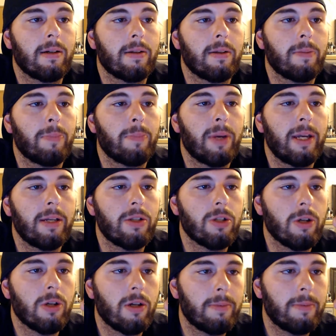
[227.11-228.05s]
The paint
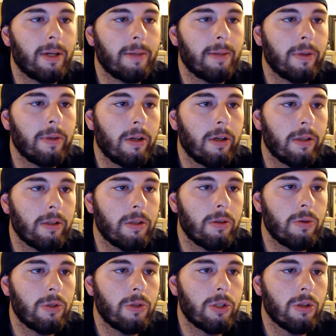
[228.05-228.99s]
job, I'm not
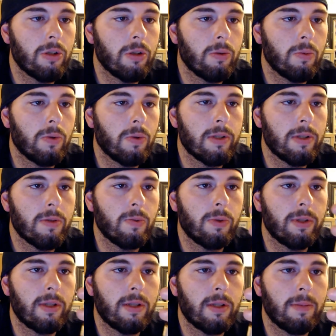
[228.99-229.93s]
too sure what's
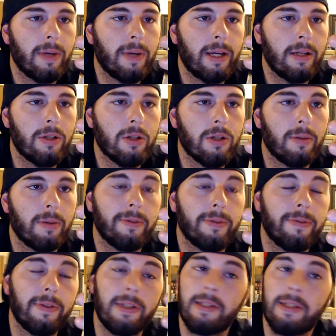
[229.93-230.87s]
with the paint job,
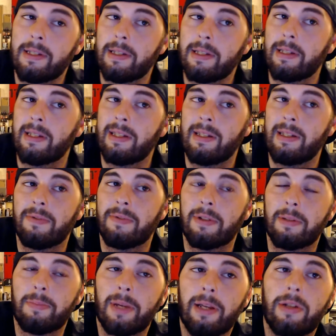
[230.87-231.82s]
if it is even
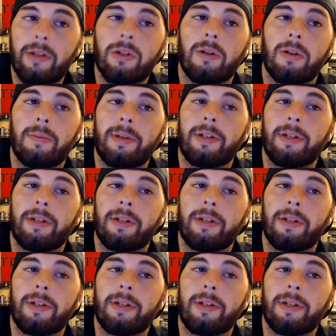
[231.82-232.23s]
a paint job.